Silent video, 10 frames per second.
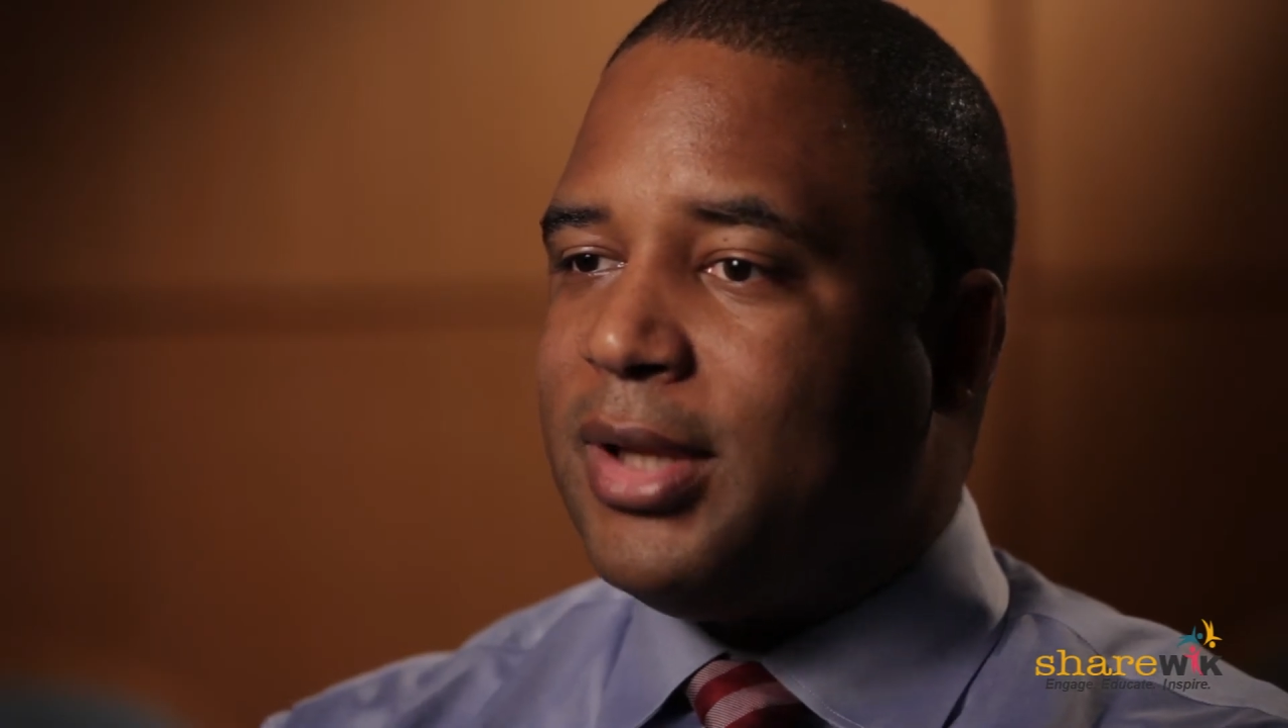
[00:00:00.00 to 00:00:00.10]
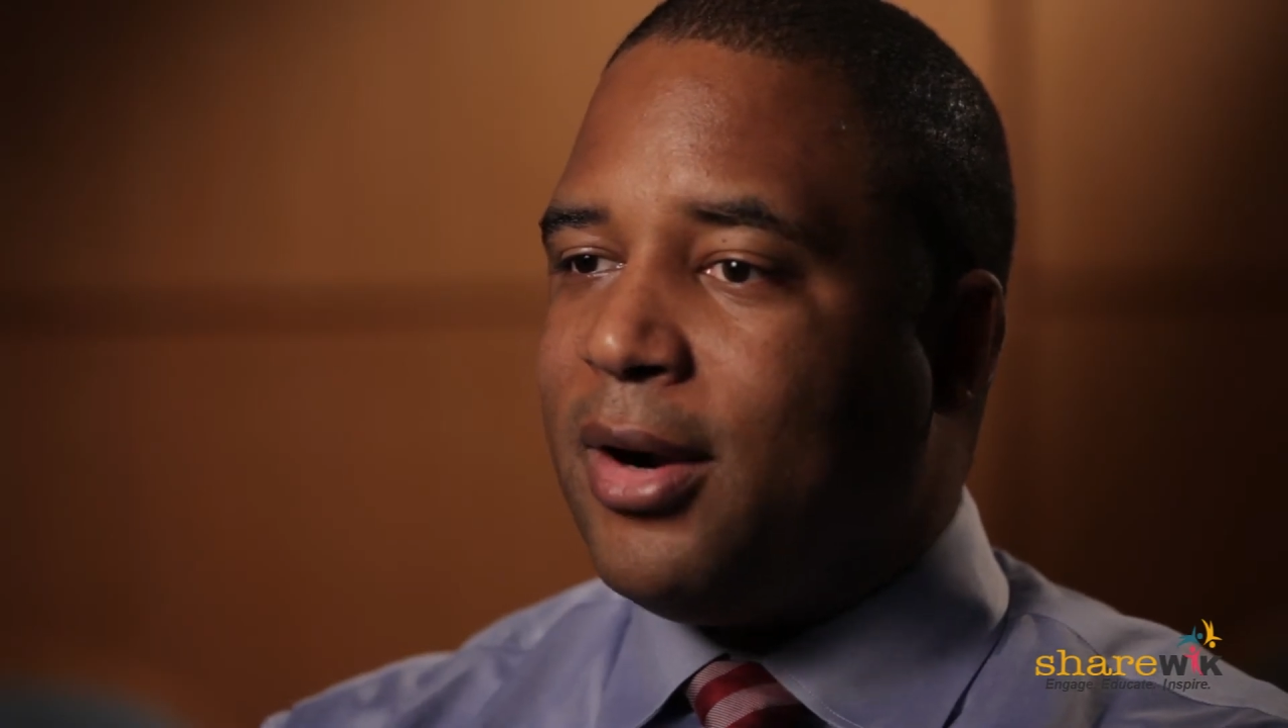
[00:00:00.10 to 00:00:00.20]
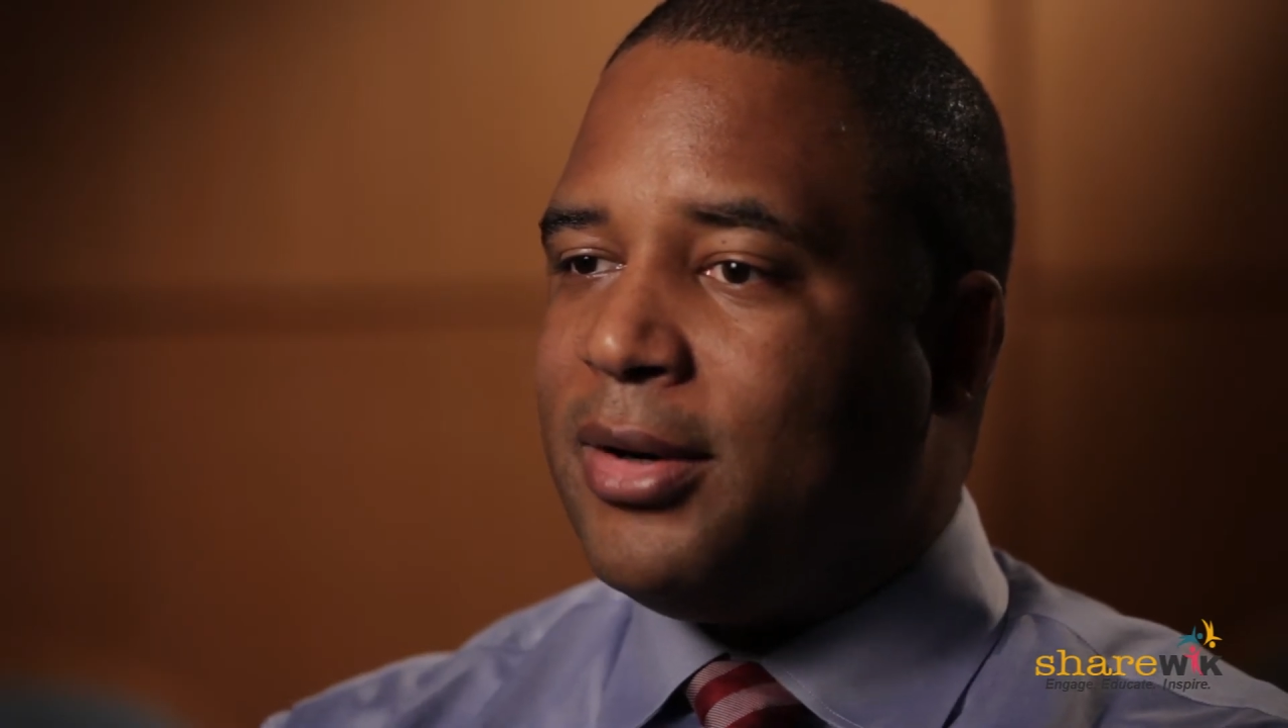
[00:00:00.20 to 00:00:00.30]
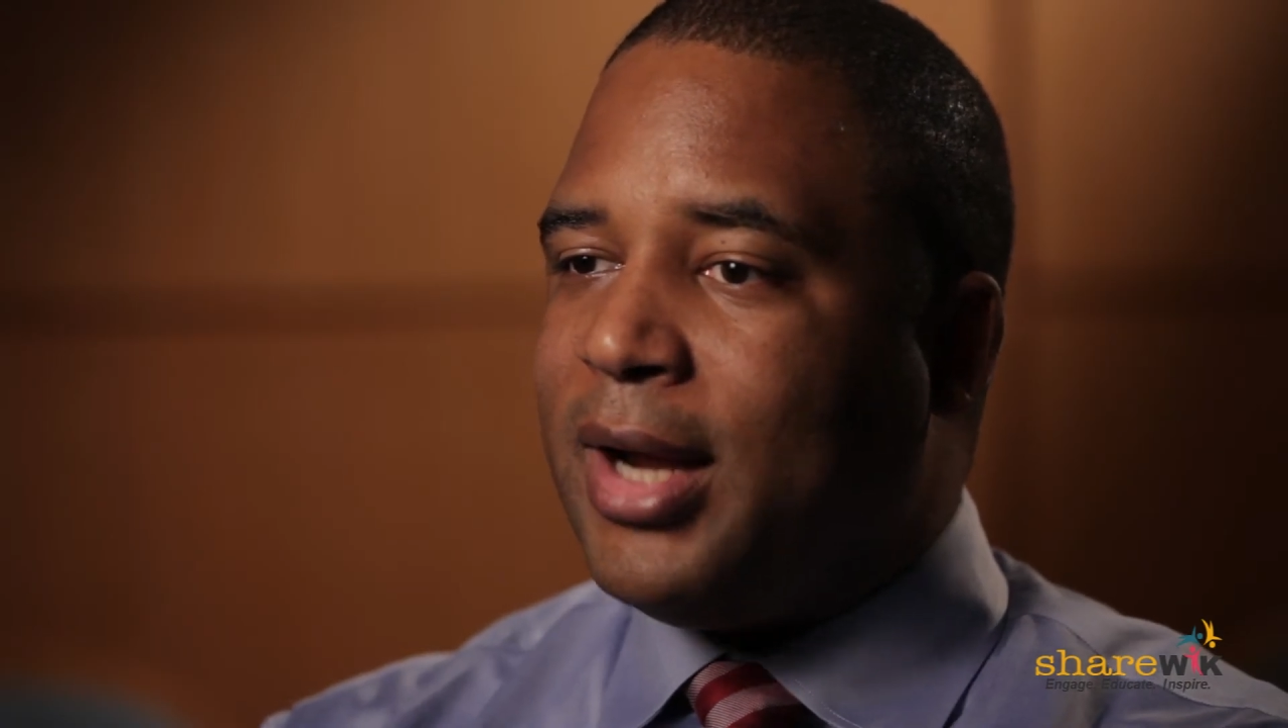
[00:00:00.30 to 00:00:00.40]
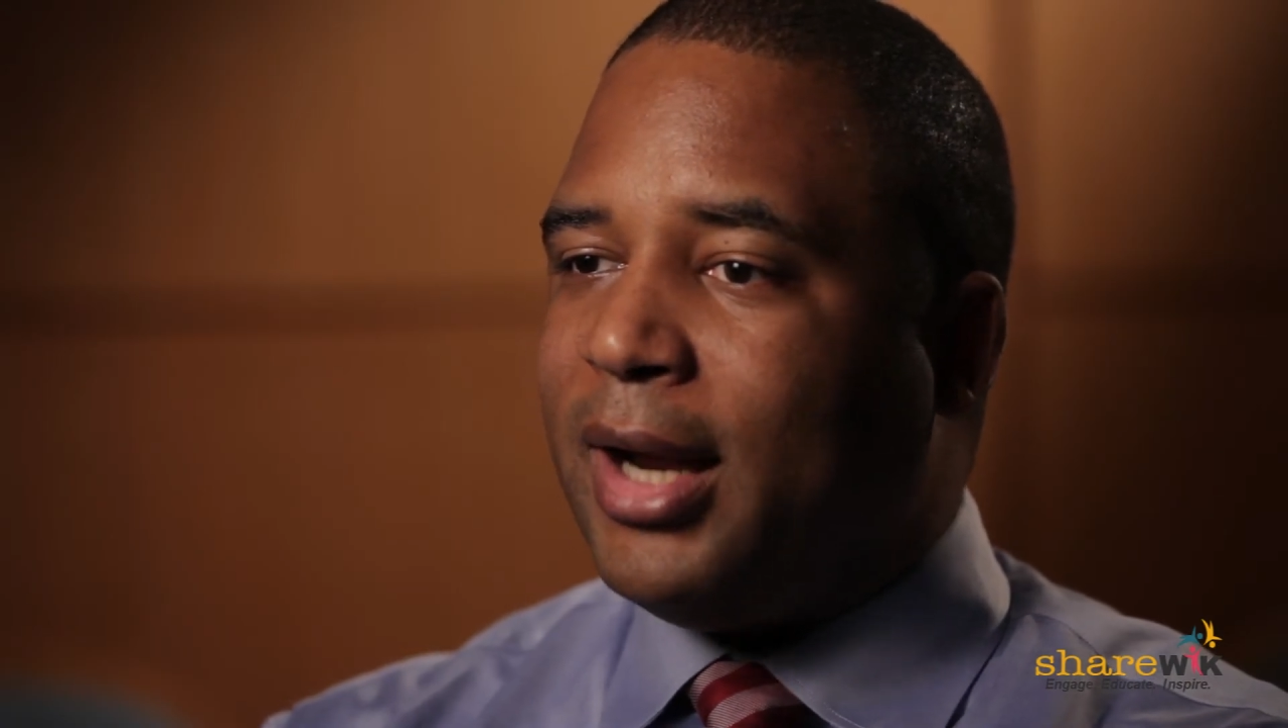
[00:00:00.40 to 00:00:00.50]
that
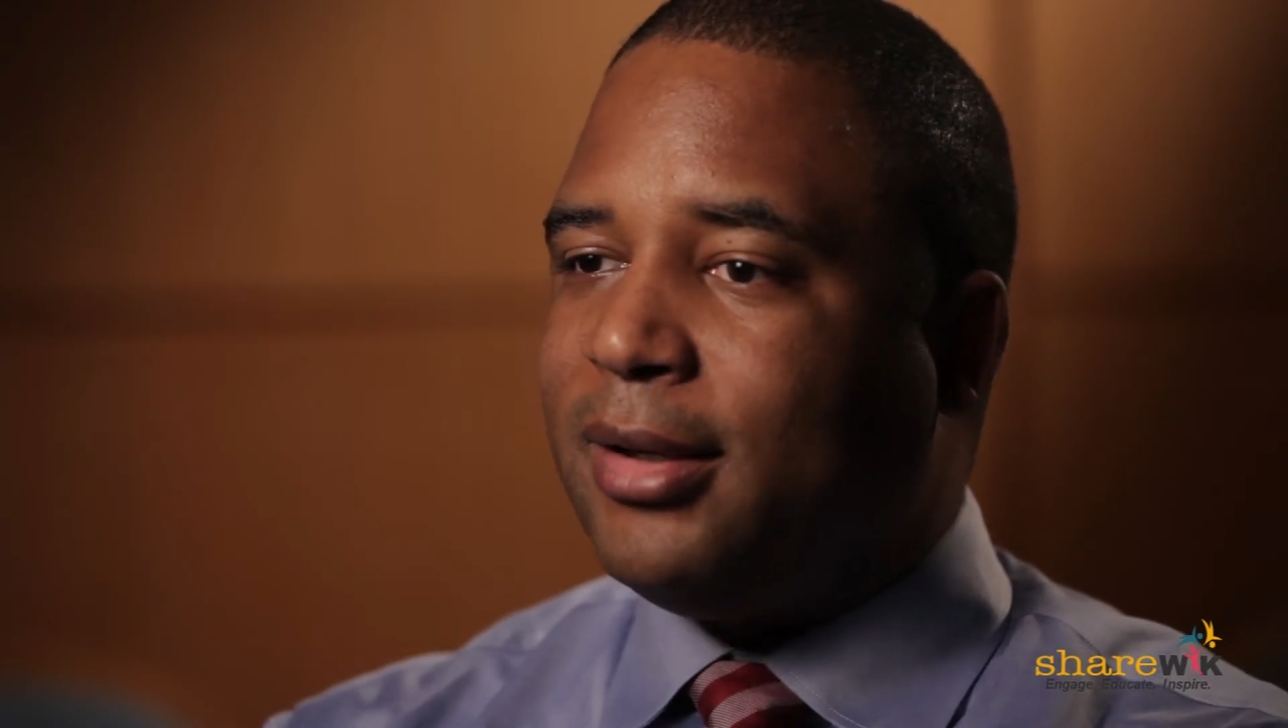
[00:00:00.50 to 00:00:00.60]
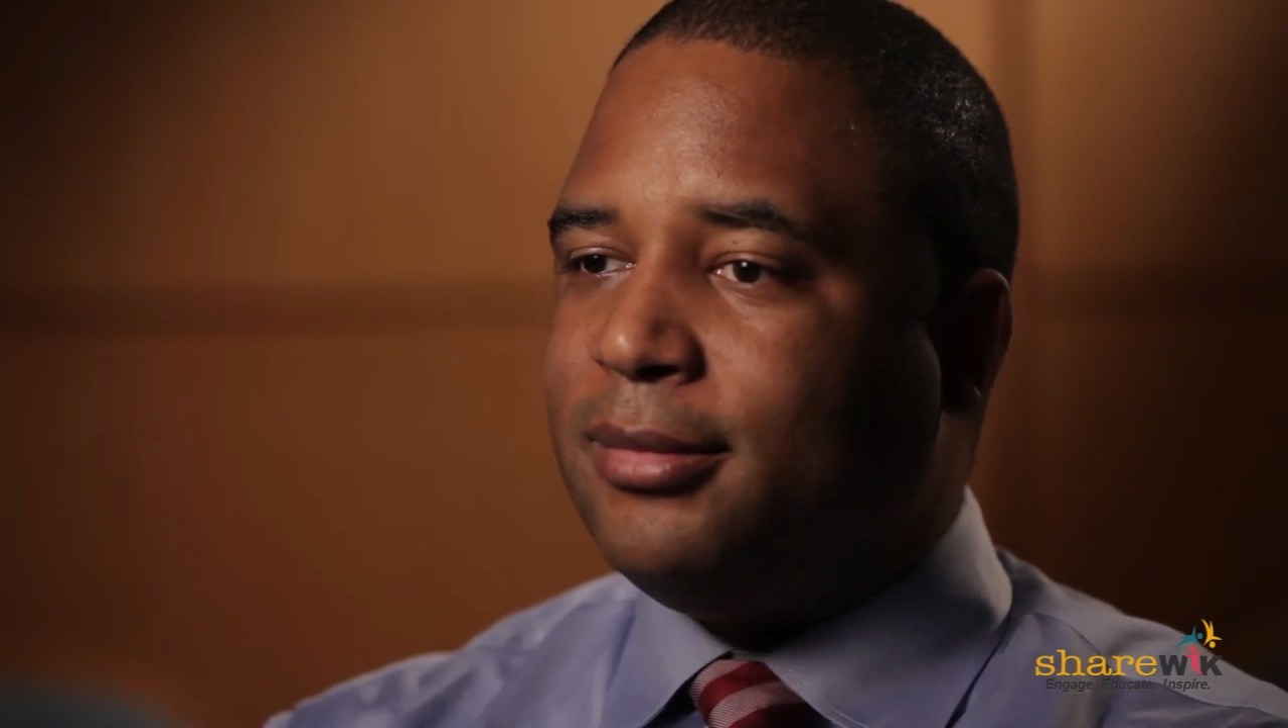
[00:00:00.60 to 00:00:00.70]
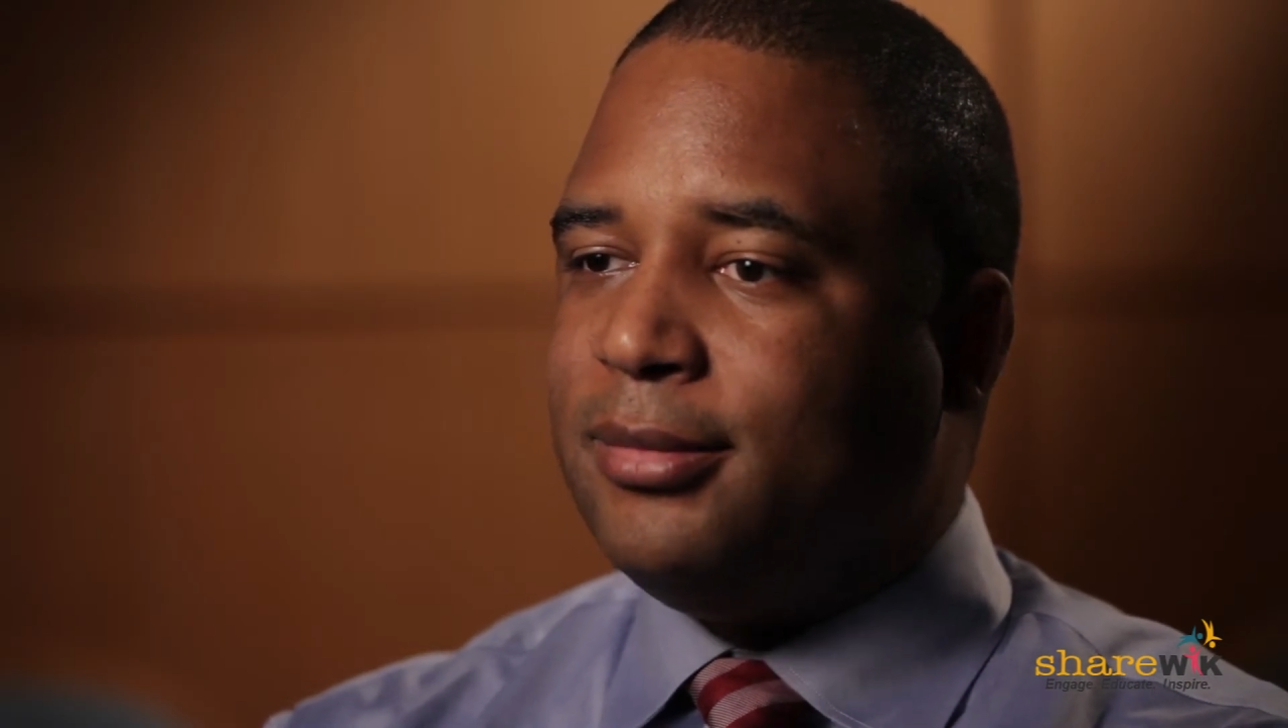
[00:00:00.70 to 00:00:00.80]
are not